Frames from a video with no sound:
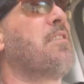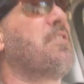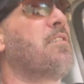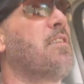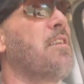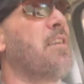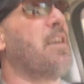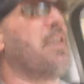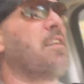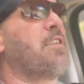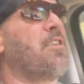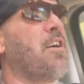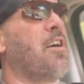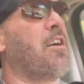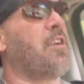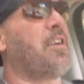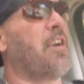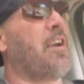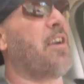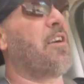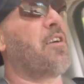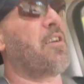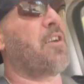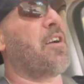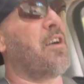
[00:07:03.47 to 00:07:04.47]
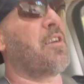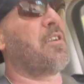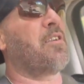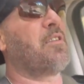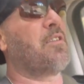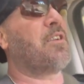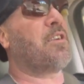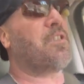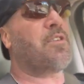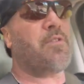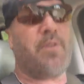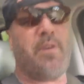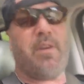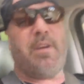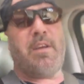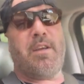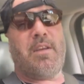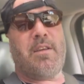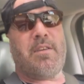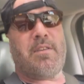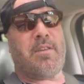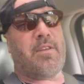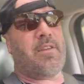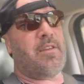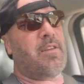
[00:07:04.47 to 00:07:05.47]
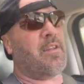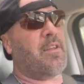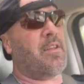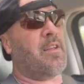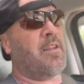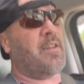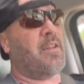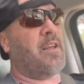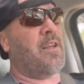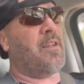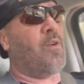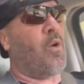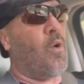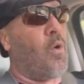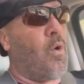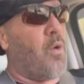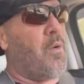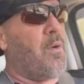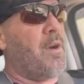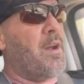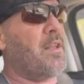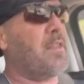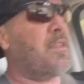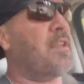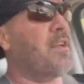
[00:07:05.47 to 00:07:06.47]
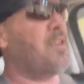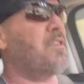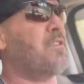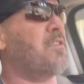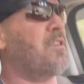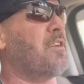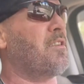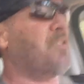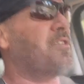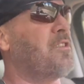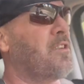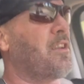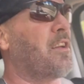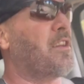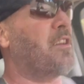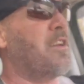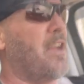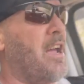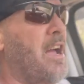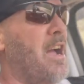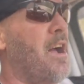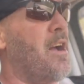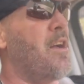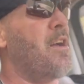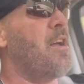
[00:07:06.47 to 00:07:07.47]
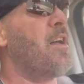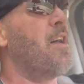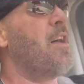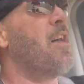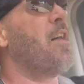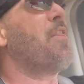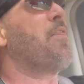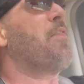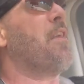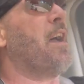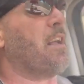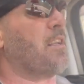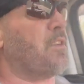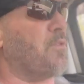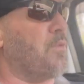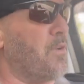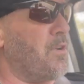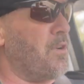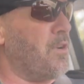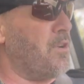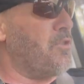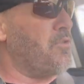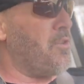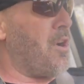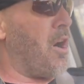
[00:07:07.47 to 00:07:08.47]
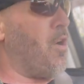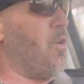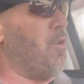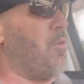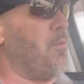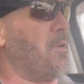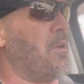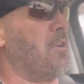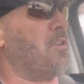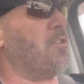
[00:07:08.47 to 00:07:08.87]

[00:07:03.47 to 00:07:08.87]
See that dark area under the trees and, in that hole right there? And she's like, Yeah, that's where your trout will be.